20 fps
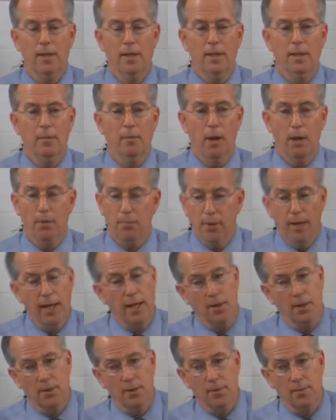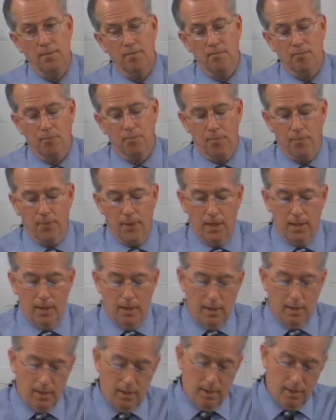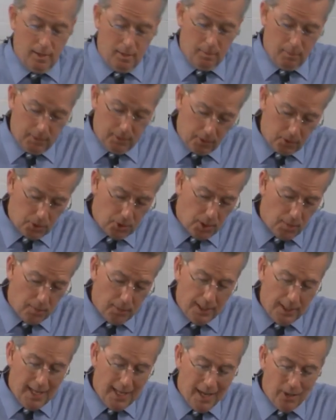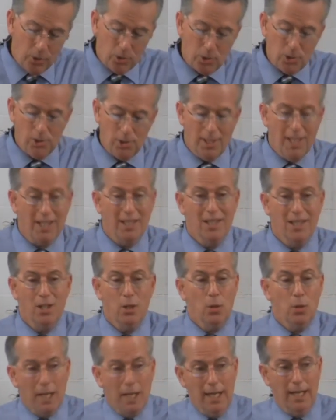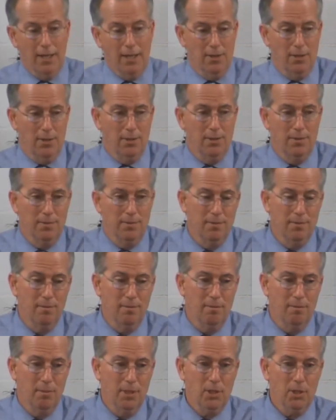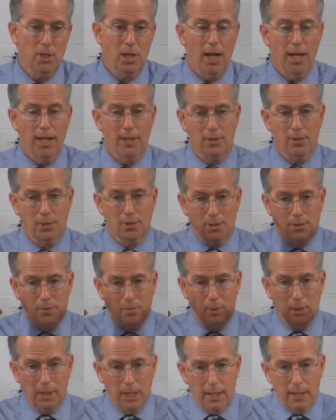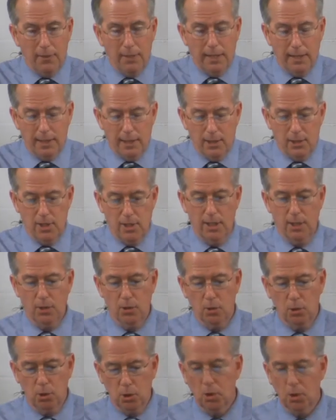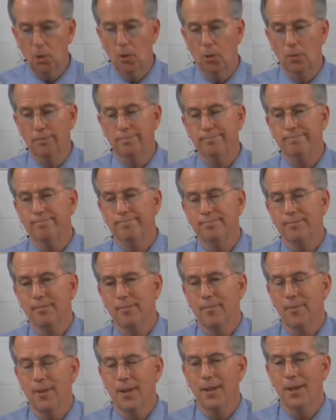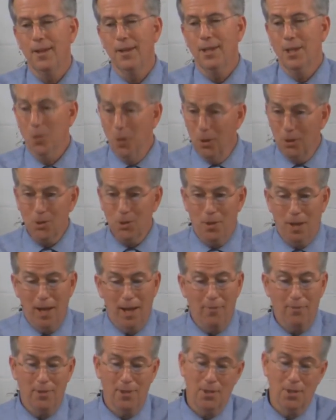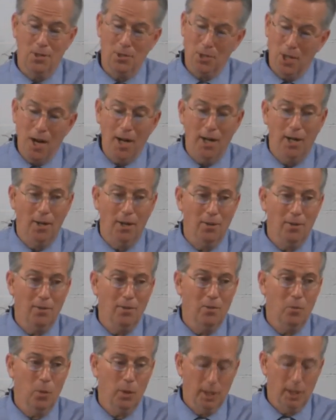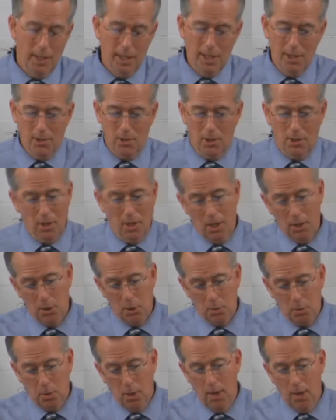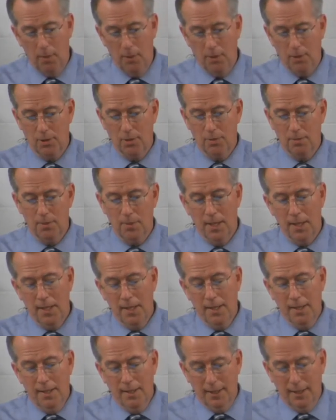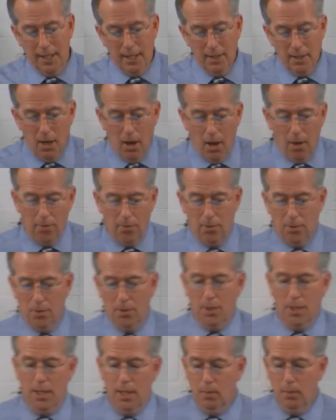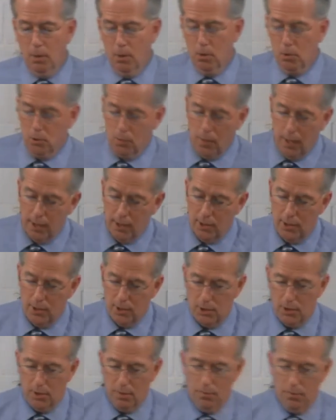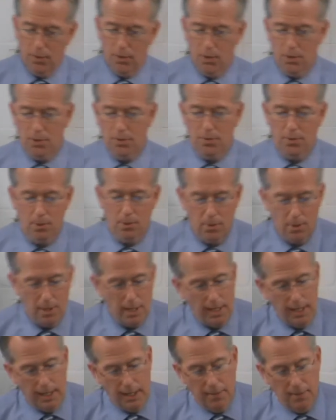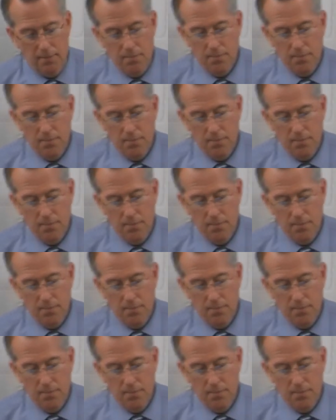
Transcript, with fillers: by faith. But there's something else that you need besides believing these things are true. You also have to desire what it is that God has promised. Again, the author to the Hebrews writes this in verse 13